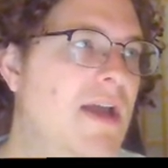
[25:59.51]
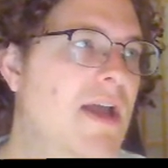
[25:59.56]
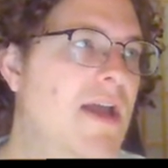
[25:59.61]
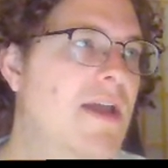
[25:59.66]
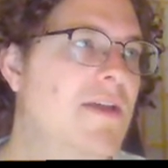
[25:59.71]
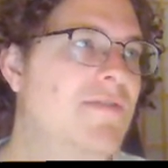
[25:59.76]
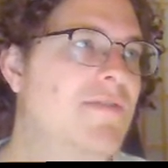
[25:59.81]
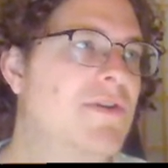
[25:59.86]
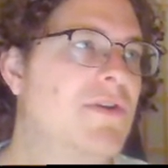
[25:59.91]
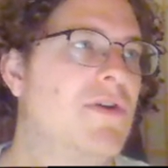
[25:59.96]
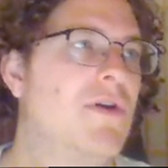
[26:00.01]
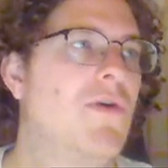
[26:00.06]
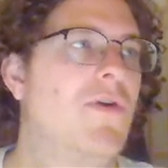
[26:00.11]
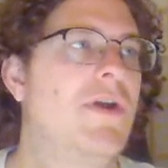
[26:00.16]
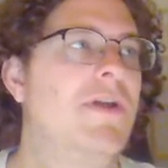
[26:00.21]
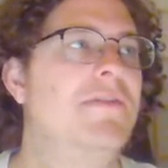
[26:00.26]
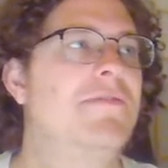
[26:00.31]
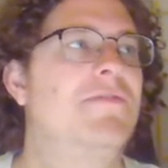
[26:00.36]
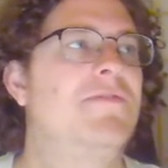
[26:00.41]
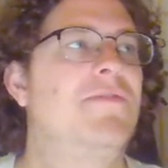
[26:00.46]
If you're
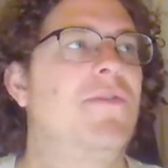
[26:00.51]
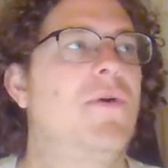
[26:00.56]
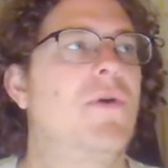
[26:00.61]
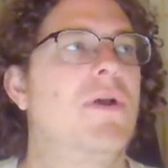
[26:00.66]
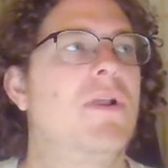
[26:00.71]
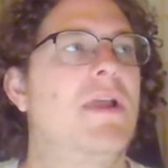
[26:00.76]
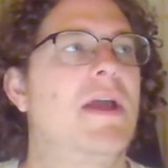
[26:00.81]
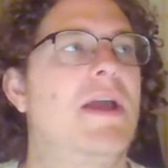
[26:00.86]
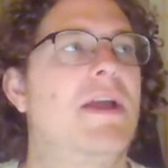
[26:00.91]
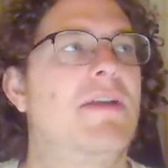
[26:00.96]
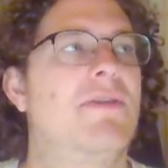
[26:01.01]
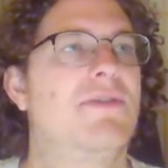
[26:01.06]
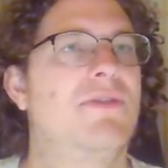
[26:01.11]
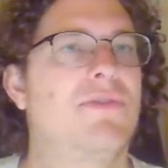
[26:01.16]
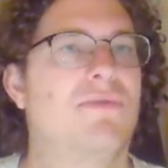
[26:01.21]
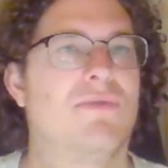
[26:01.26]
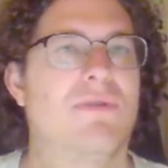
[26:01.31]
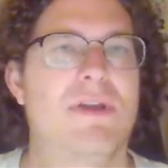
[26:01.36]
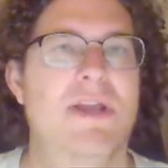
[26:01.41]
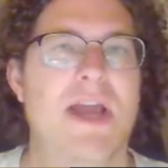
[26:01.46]
going for like
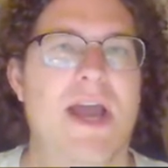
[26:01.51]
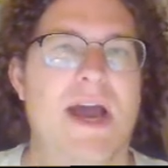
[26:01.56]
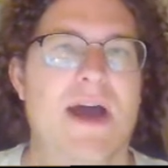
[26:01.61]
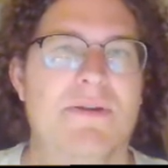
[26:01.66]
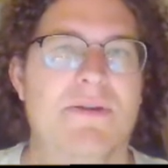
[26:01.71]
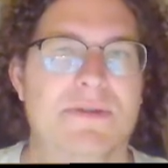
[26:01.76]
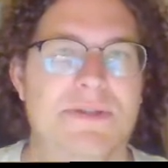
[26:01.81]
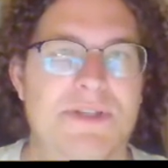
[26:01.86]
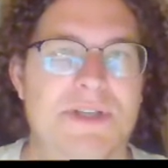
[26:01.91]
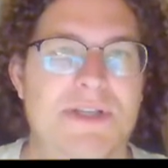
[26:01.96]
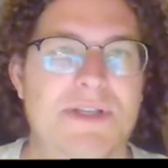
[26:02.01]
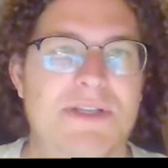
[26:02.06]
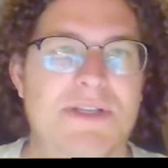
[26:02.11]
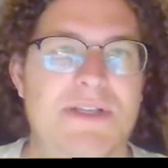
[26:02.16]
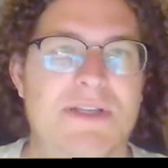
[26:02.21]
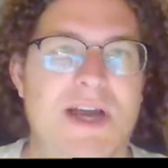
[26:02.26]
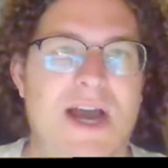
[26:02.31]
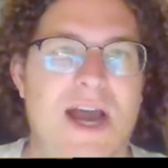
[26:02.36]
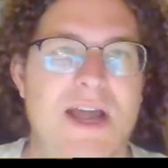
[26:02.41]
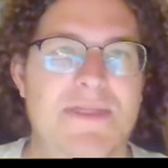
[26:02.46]
3 houses, I